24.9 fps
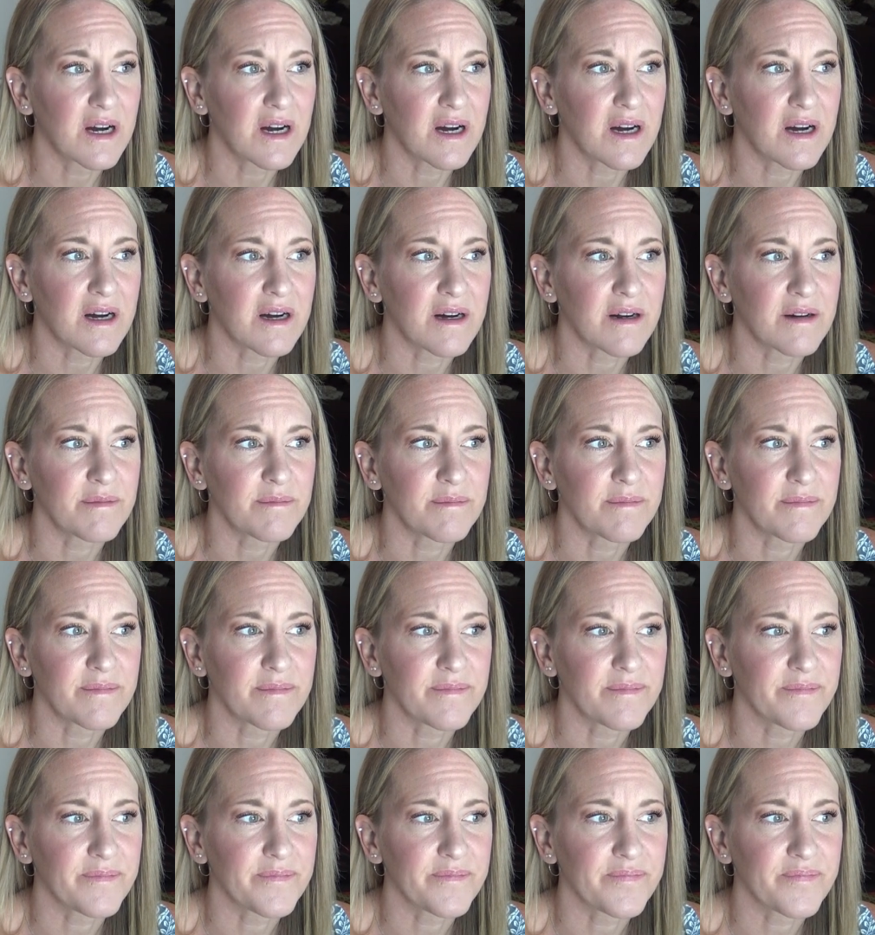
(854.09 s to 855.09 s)

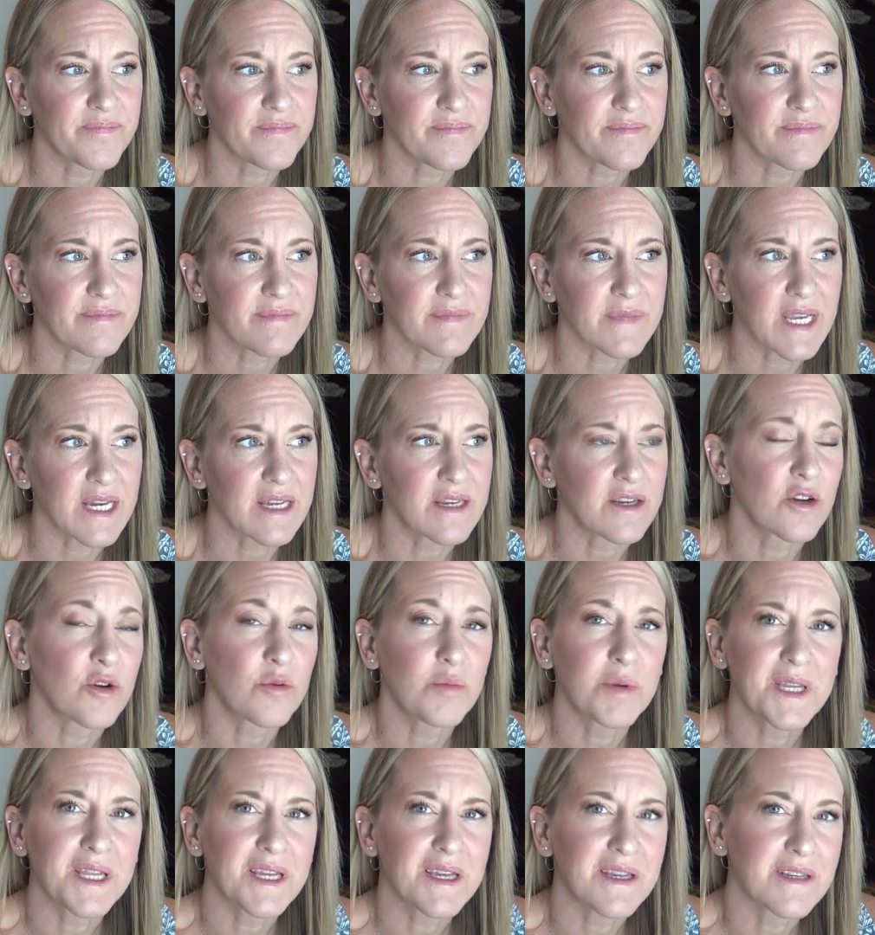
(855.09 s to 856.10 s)
And
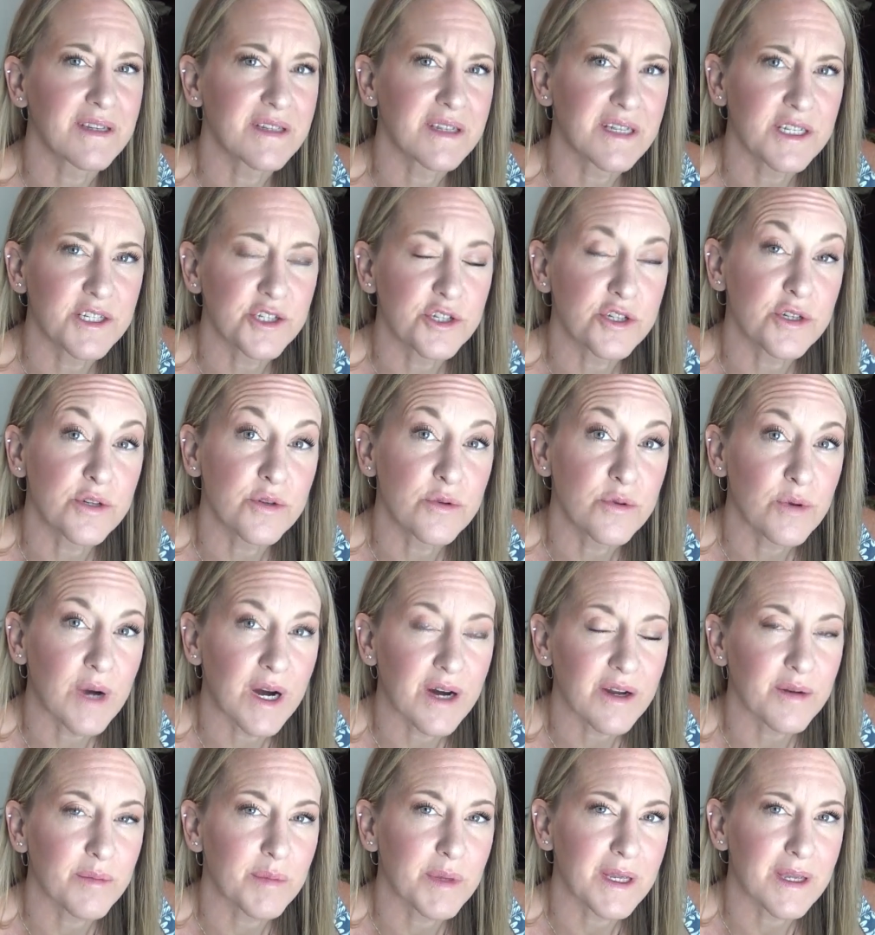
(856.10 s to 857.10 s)
nobody can teach you
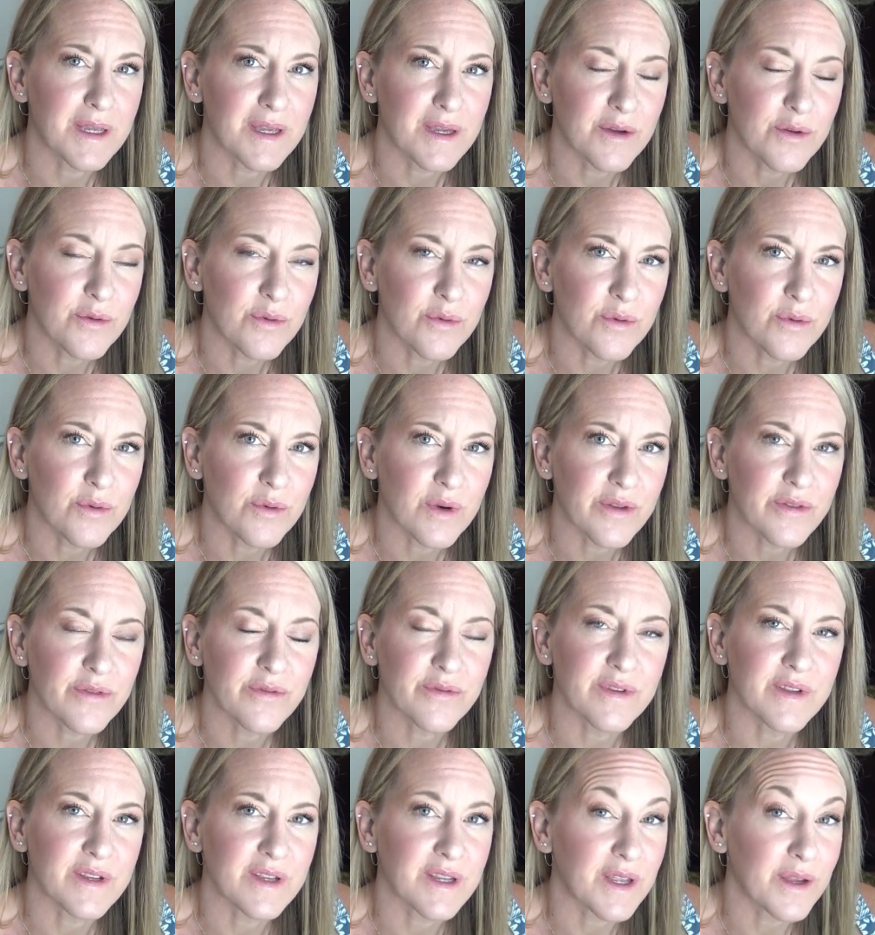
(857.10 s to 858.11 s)
how to be you
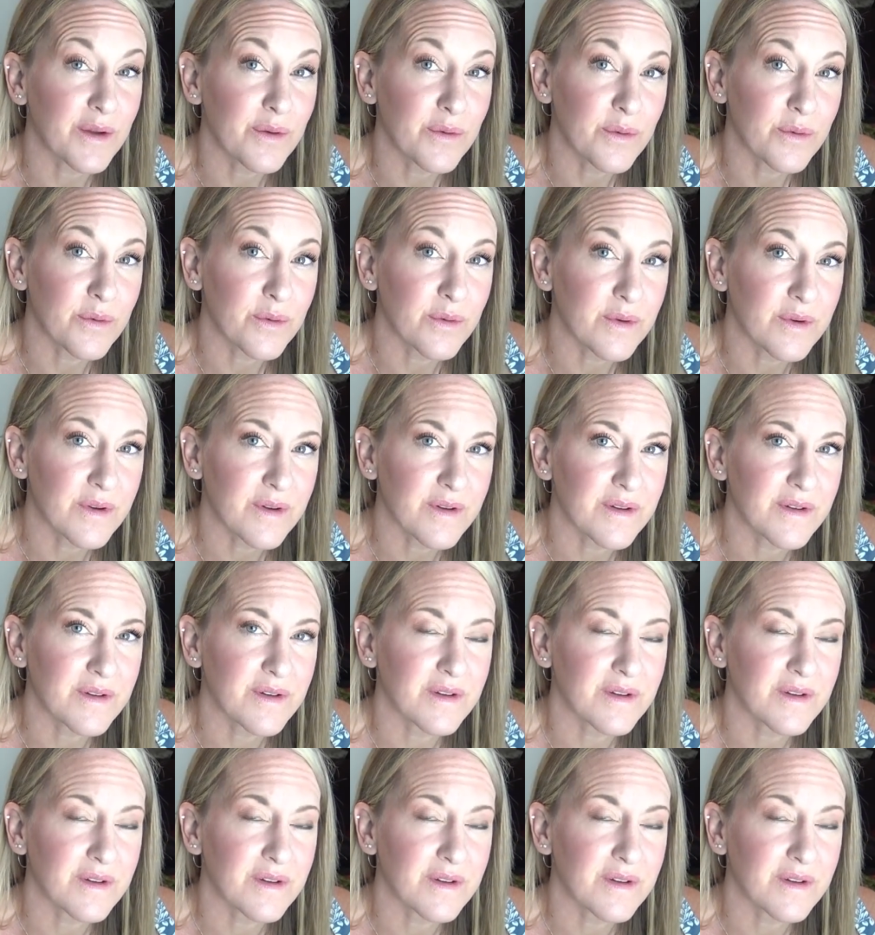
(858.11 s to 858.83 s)
other than you.